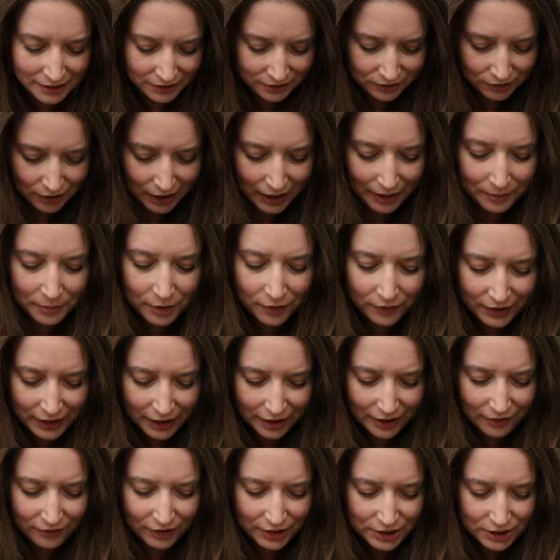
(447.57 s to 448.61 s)
So I'm over
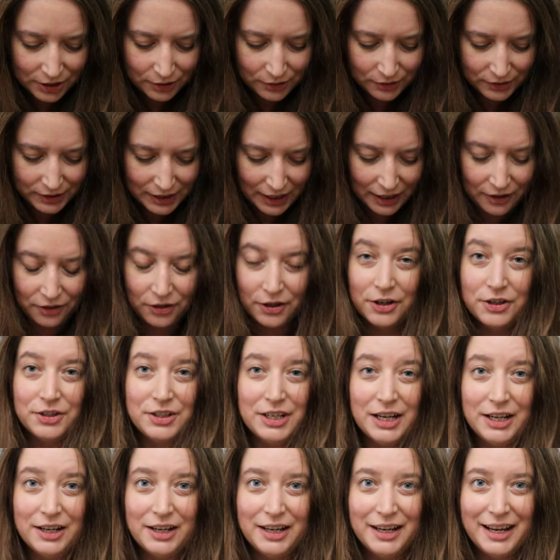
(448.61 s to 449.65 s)
there every Tuesday and
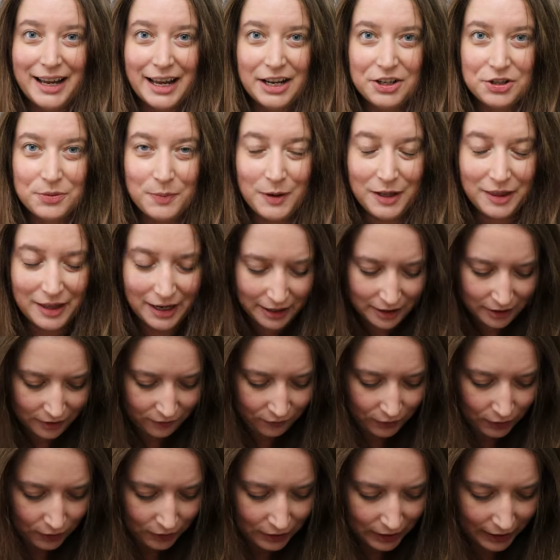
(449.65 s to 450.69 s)
Thursday. You can catch me there
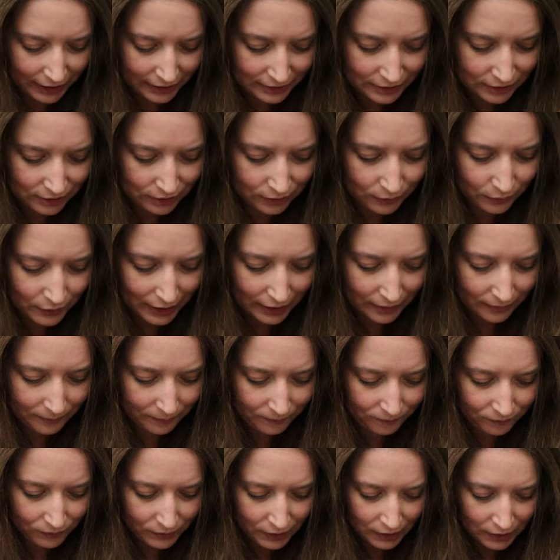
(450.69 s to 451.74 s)
if you'd like to
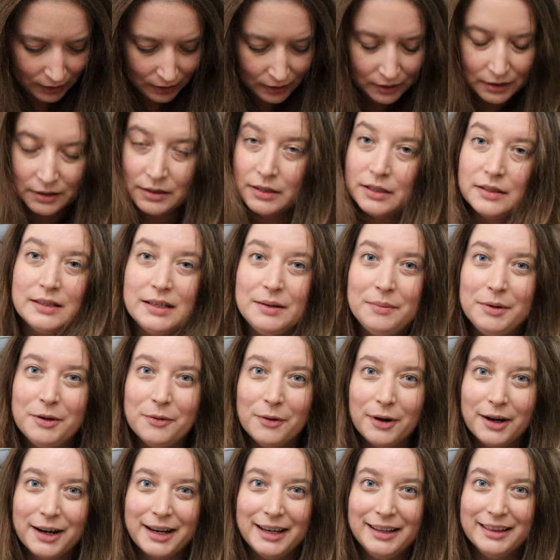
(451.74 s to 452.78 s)
see me
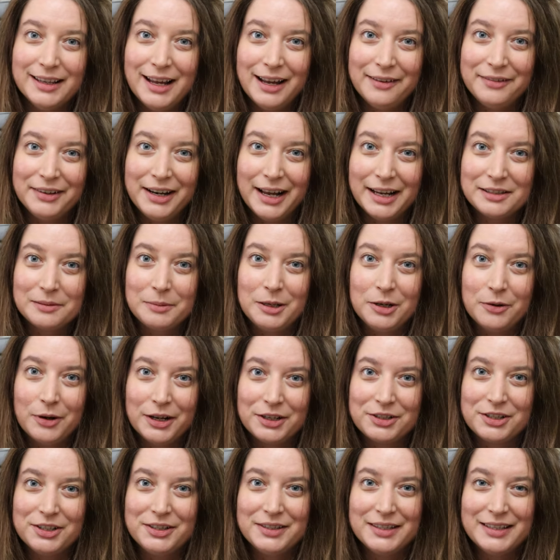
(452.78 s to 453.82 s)
working live and ask me
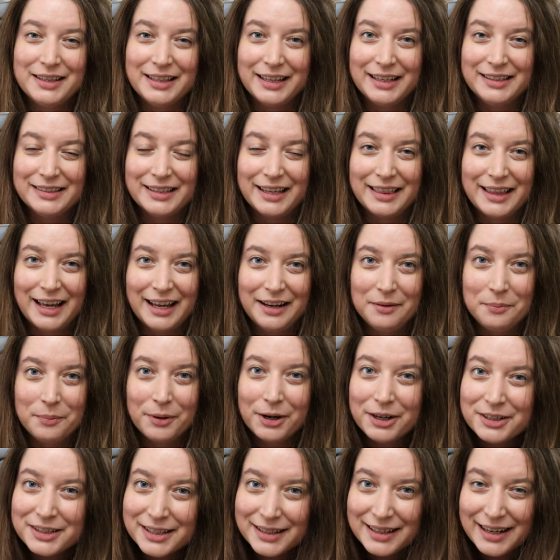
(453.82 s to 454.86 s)
questions and things like that in
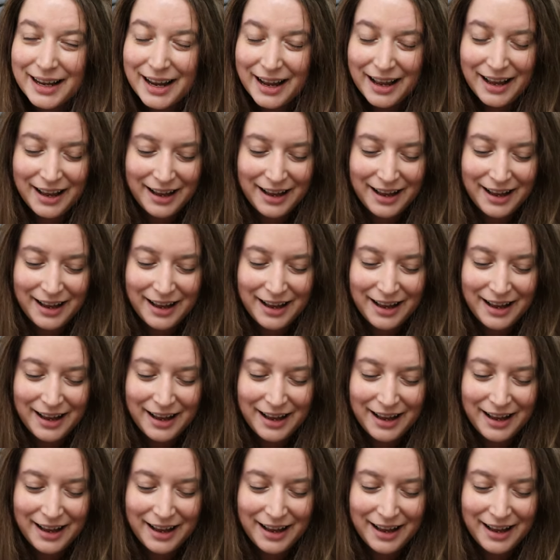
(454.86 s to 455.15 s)
person.